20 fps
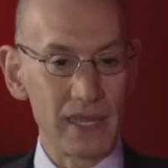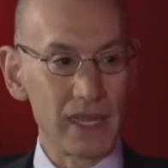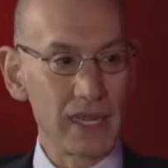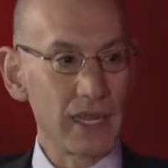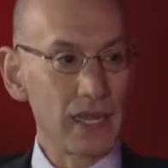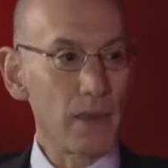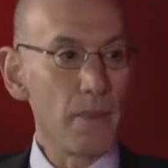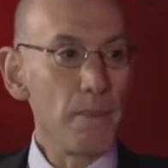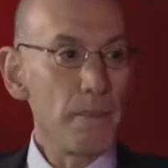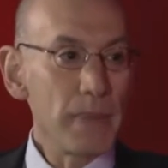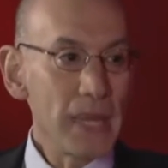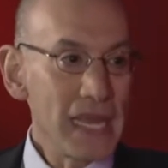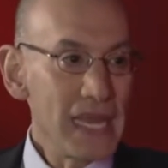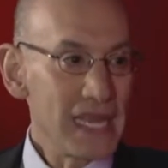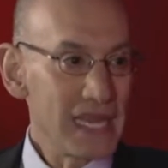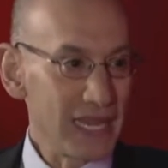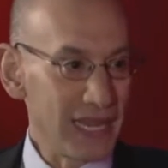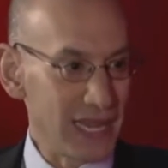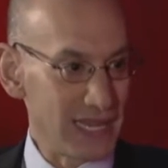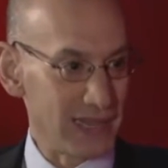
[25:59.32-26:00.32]

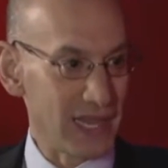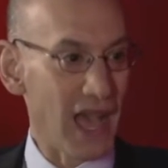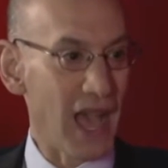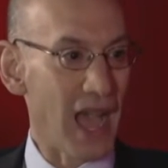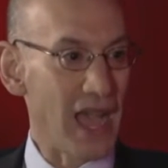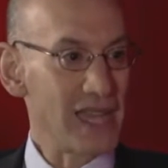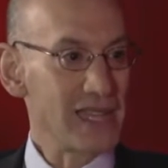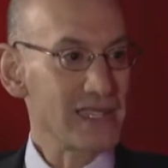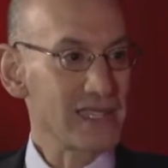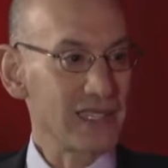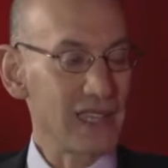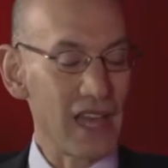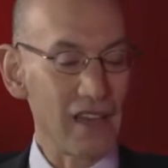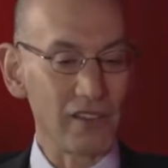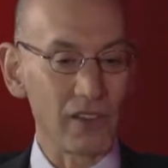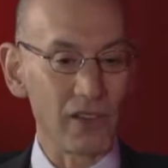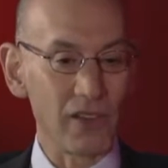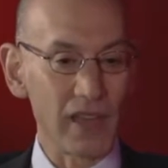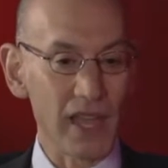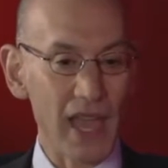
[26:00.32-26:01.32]
competing at the highest
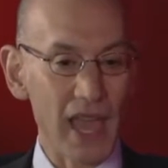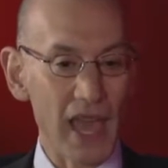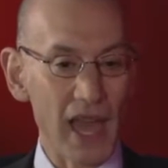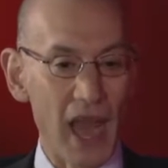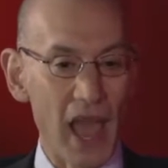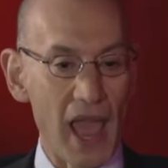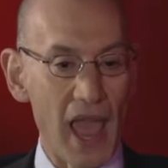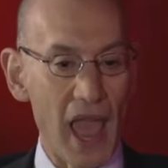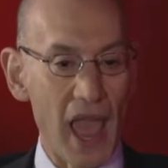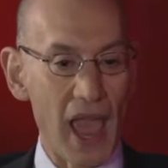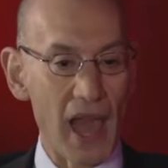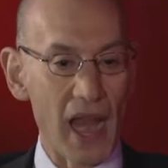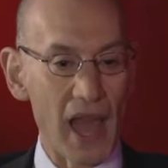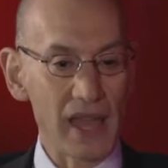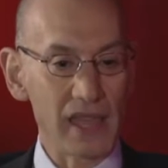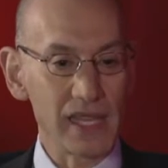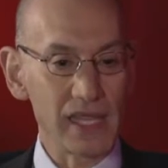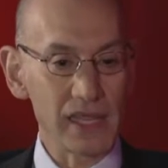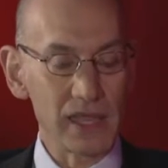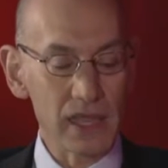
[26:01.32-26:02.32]
level. And I, and I
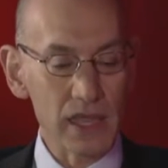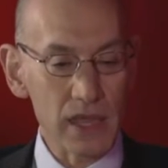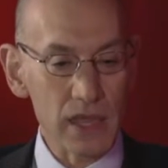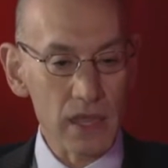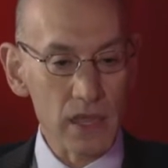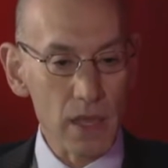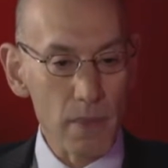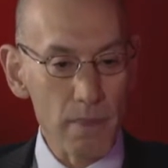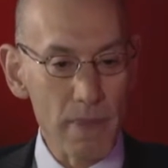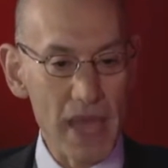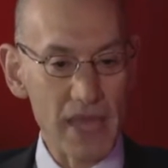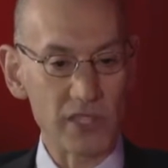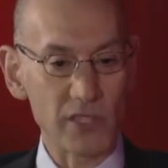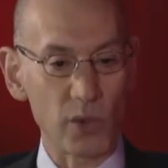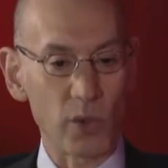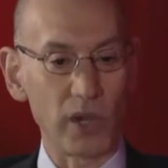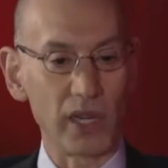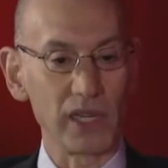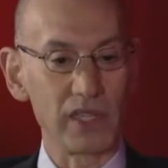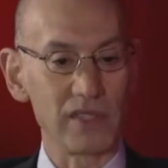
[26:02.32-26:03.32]
think the best
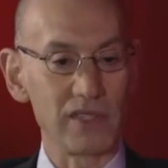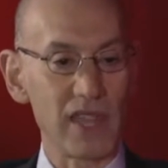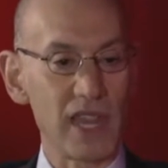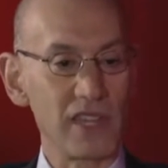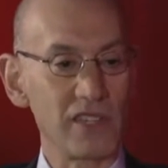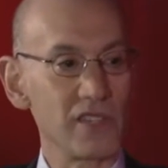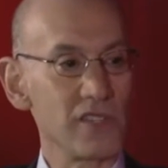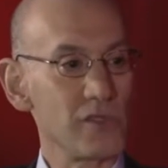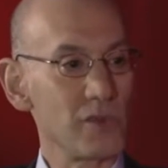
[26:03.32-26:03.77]
organizations